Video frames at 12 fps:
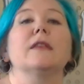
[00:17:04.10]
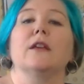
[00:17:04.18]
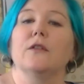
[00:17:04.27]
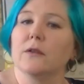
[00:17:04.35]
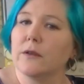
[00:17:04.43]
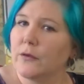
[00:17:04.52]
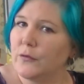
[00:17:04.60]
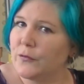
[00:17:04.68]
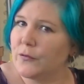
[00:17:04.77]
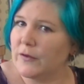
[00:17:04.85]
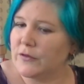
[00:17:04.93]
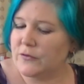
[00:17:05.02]
are a little
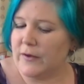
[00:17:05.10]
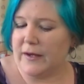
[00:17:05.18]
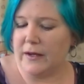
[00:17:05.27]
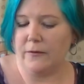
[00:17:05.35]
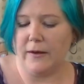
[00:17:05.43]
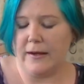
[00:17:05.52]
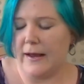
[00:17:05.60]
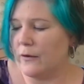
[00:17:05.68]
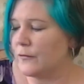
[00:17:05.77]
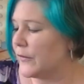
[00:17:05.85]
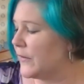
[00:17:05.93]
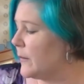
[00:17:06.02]
frustrating right now
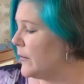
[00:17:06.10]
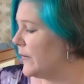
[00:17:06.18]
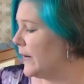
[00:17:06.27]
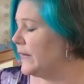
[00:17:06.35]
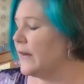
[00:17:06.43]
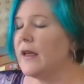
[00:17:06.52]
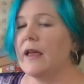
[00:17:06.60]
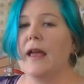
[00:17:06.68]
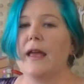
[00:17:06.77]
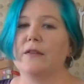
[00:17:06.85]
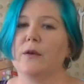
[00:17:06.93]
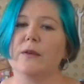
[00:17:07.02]
for some of us.
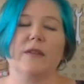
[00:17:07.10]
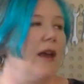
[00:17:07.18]
So it's kind